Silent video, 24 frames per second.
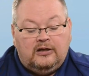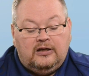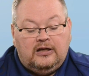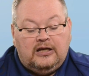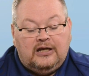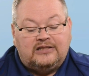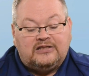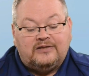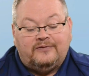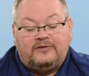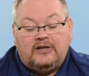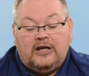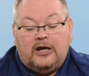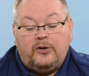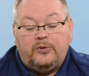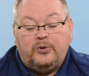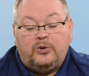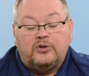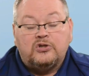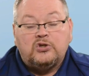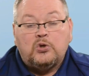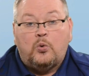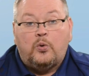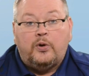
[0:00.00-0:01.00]
As of now, there
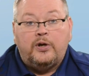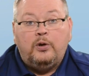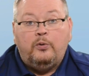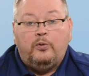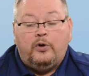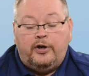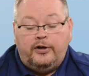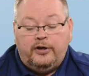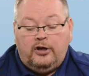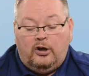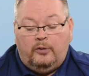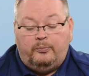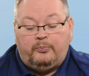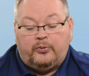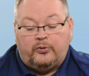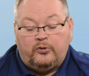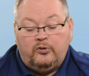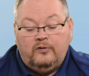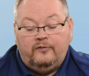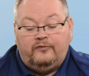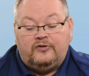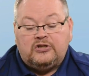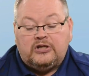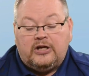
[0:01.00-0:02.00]
are 21
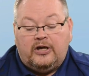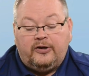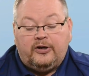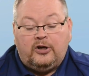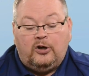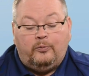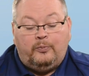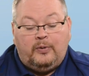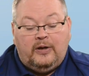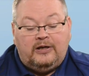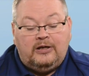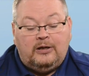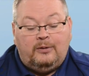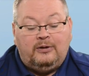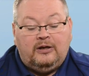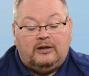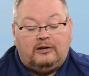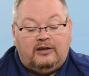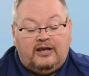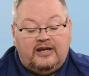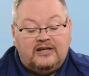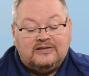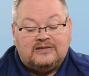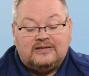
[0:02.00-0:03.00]
approved childcare pandemic
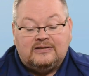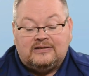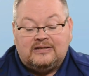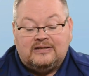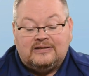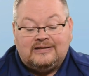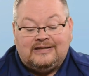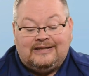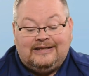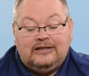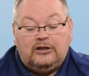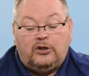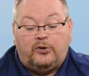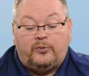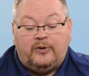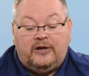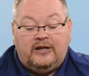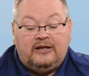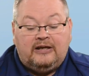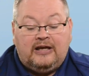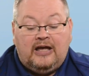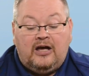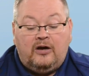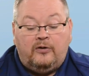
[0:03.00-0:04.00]
licenses in
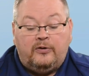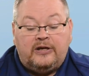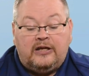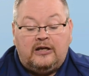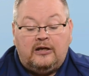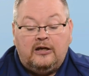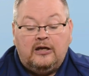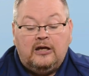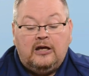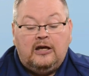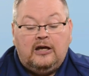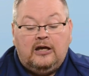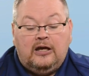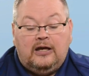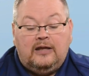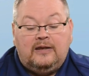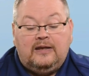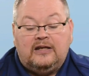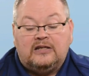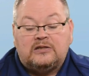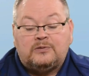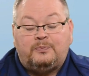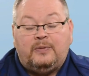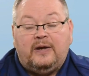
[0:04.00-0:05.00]
Lorain County, and
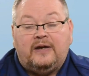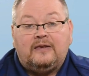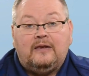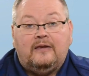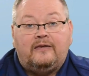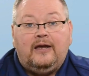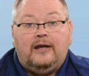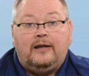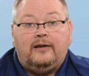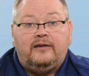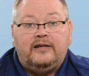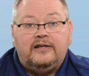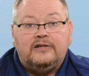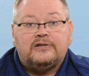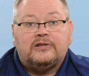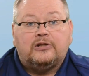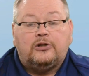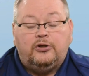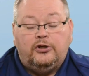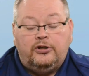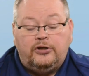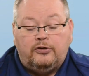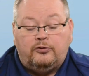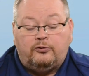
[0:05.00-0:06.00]
they expect that list
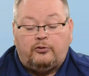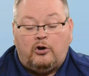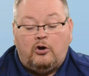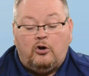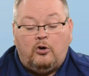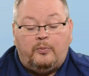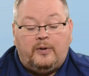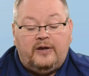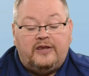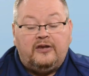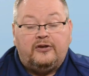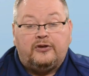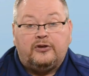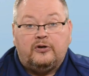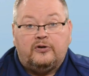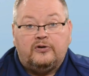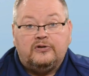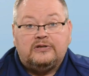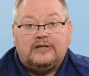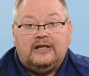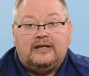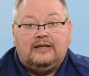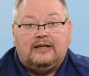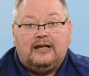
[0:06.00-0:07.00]
could grow by the
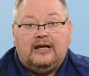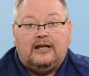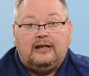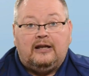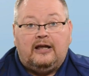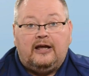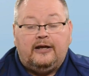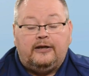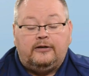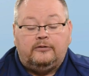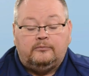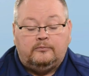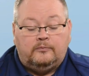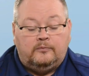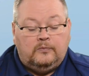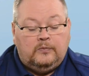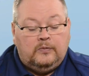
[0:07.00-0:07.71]
Thursday deadline.